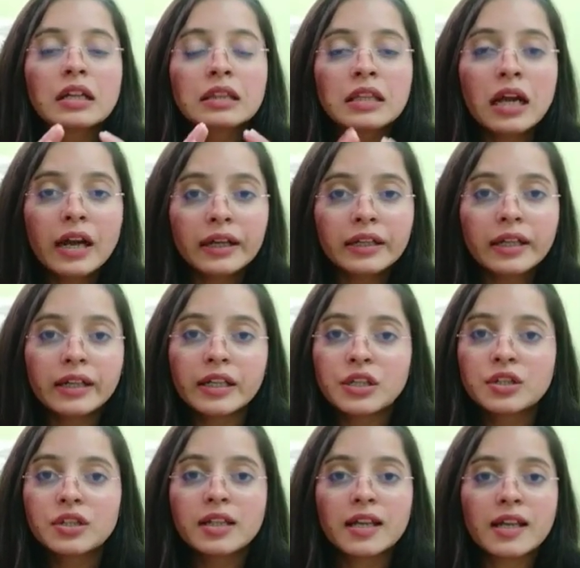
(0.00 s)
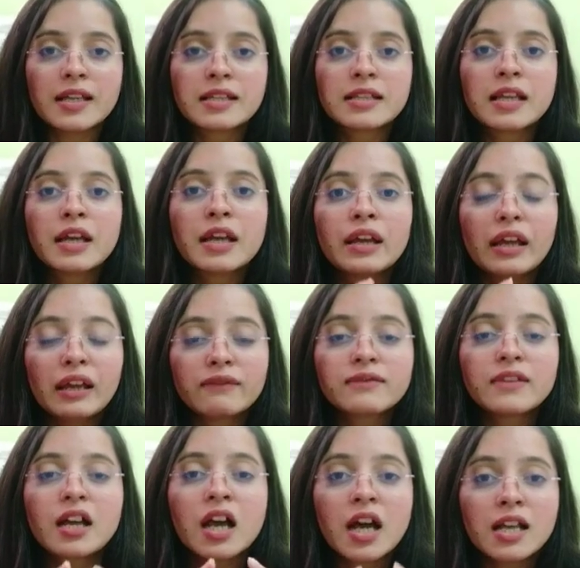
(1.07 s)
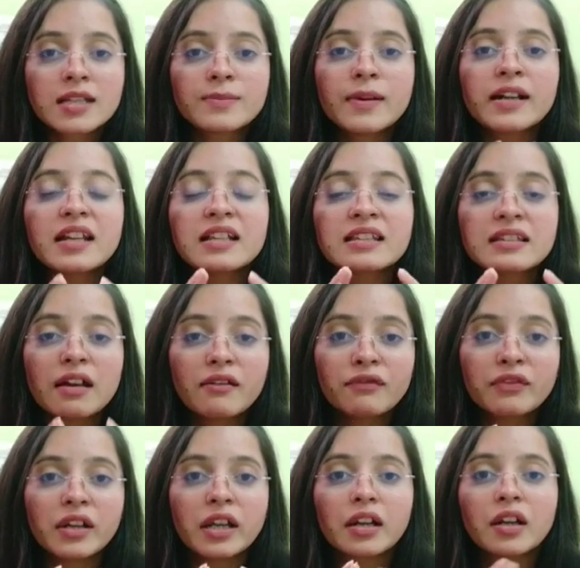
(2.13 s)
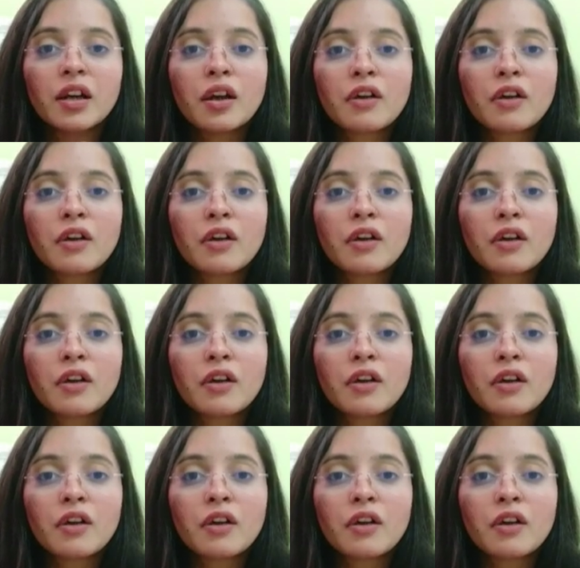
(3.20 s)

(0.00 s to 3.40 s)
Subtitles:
Third condition is, if the husband is suffering